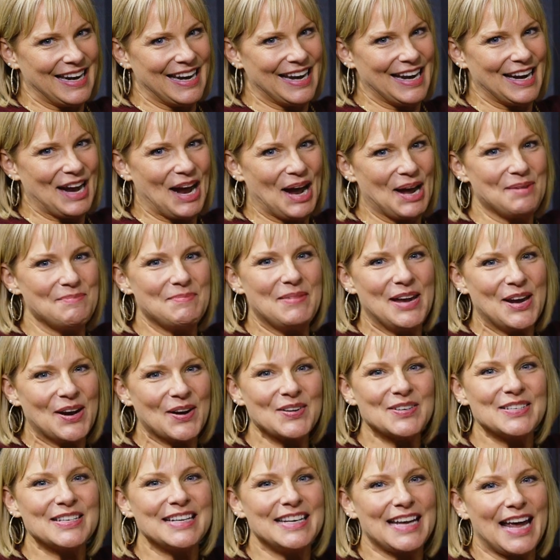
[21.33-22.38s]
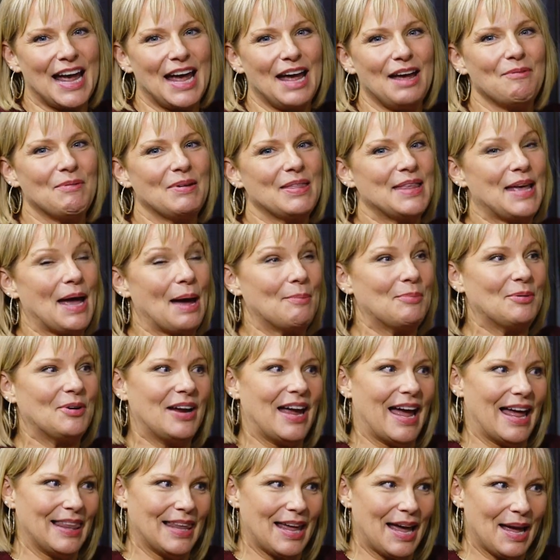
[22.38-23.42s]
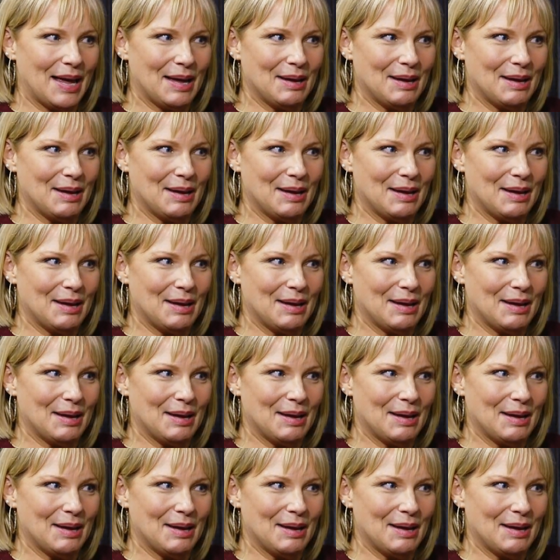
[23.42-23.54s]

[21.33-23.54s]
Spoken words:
and I am here today with Gabriela